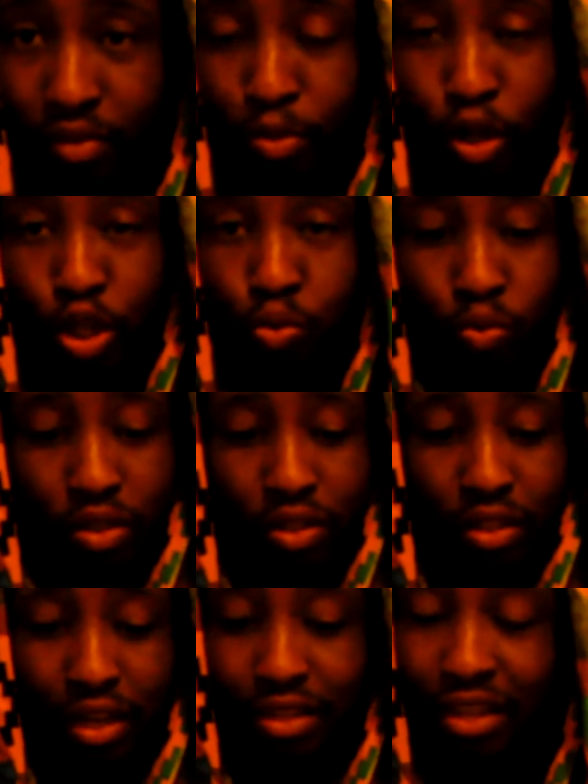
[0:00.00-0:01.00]
because
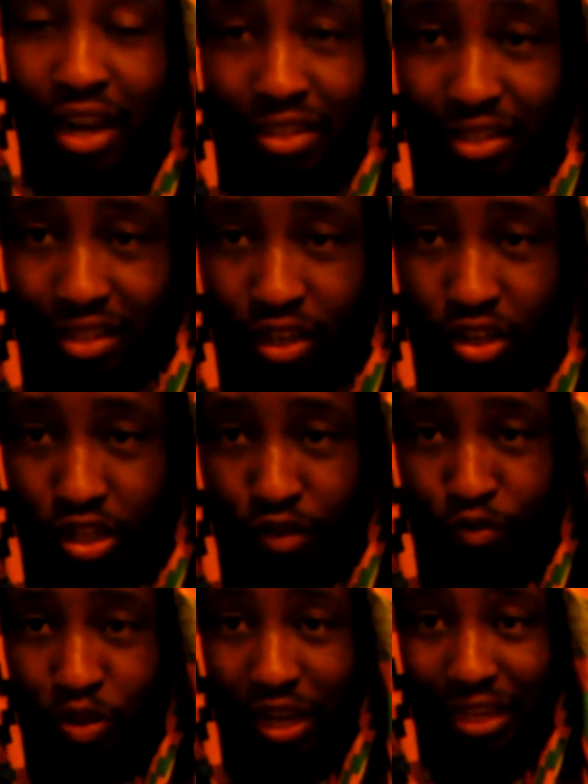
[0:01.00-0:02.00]
their scientists are going to
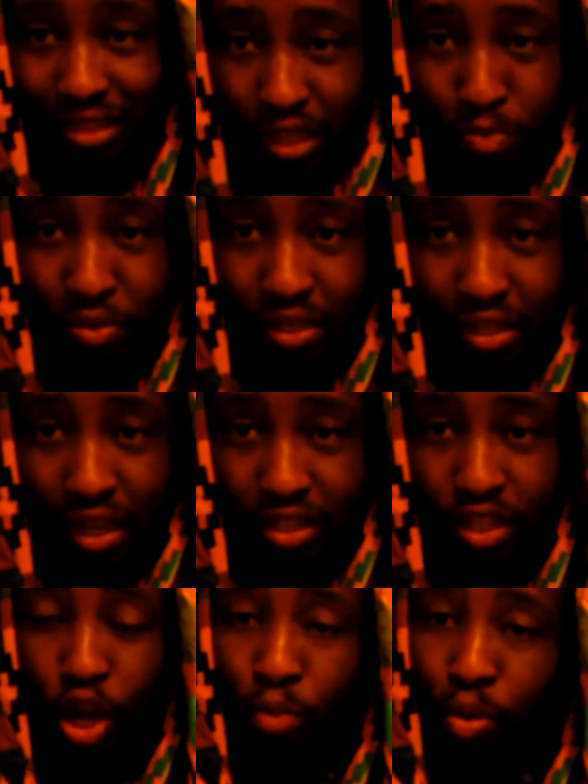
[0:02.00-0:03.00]
give you that deeper sense,